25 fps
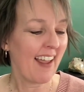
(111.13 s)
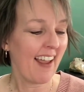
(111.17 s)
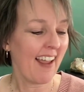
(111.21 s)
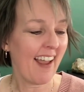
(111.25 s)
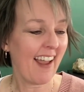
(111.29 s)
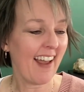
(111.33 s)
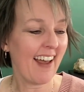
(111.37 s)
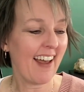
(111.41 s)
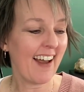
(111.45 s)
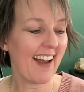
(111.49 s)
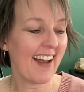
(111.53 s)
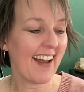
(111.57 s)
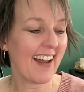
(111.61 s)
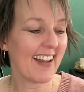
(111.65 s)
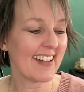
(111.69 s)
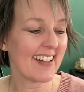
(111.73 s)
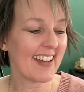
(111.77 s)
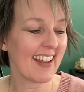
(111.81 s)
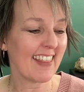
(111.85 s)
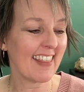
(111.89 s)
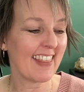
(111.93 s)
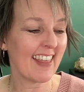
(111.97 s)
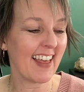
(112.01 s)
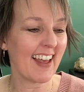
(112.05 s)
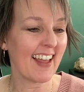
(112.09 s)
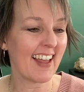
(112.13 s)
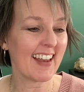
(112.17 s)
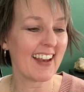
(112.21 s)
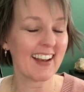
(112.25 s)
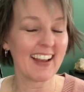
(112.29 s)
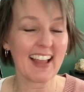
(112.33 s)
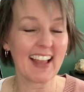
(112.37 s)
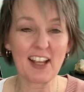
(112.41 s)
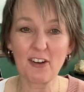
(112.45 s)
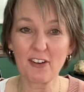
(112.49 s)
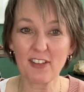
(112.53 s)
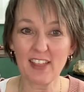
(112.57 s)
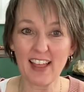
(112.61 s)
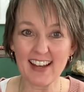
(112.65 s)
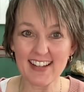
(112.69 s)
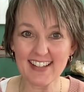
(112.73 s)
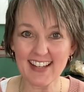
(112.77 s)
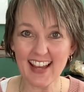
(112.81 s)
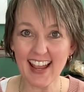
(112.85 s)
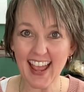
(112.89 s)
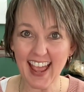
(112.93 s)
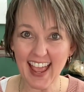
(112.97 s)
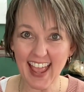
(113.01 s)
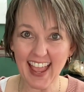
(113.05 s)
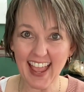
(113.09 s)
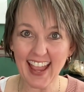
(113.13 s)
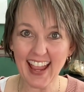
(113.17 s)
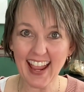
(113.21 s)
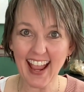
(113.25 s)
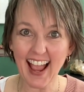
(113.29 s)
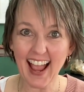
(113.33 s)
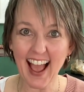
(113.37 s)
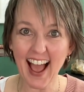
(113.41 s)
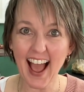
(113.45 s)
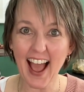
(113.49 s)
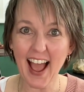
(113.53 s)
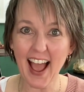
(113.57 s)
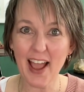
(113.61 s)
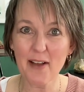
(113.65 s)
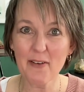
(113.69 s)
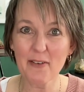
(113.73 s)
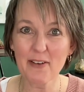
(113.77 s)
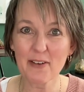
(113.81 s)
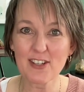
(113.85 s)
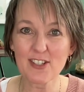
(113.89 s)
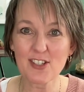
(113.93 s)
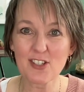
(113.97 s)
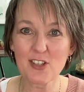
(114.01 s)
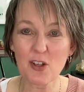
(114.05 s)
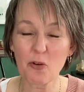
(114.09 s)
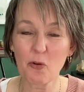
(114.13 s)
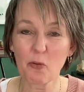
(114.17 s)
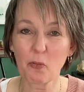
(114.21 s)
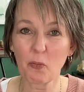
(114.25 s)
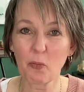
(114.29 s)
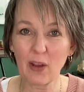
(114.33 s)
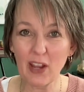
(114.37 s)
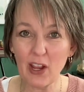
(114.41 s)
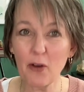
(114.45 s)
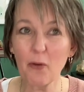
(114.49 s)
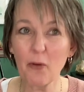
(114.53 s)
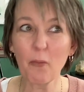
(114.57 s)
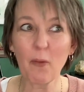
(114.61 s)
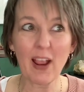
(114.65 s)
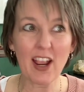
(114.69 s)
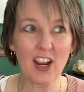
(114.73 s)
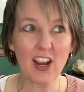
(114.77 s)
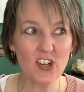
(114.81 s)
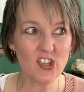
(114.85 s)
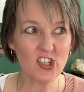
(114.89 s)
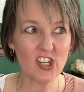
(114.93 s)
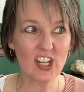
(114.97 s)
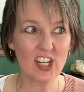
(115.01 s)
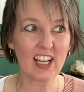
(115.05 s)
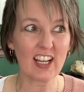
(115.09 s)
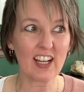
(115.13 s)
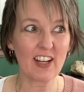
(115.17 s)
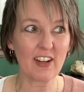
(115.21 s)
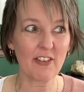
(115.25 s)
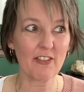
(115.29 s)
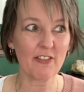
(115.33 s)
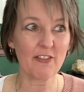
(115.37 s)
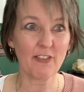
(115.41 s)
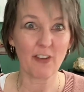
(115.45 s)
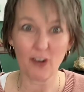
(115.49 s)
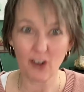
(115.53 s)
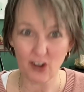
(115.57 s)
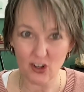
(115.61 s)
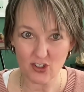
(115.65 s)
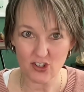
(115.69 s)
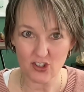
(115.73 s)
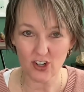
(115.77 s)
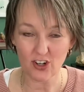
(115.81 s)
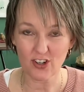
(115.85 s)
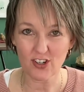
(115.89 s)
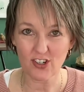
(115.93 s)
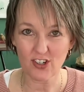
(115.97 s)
And then later that day, I was rearranging furniture.